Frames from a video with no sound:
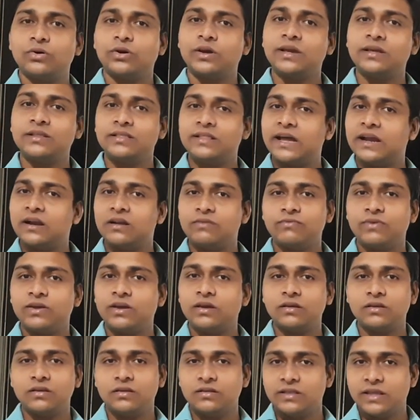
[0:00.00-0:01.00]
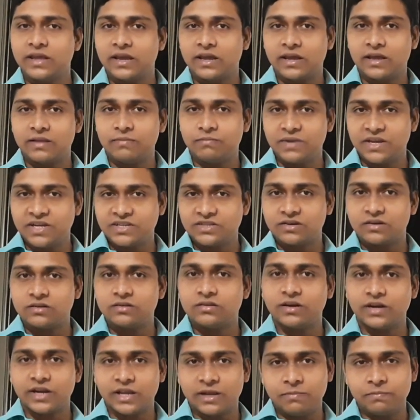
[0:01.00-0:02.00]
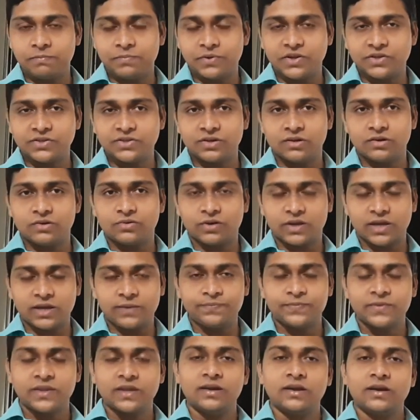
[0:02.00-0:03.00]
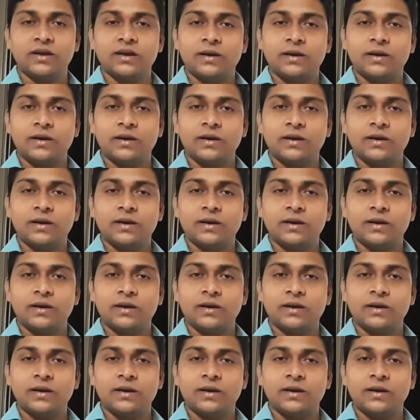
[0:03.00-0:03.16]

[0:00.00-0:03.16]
Okay, that way they can measure the temperature. Okay,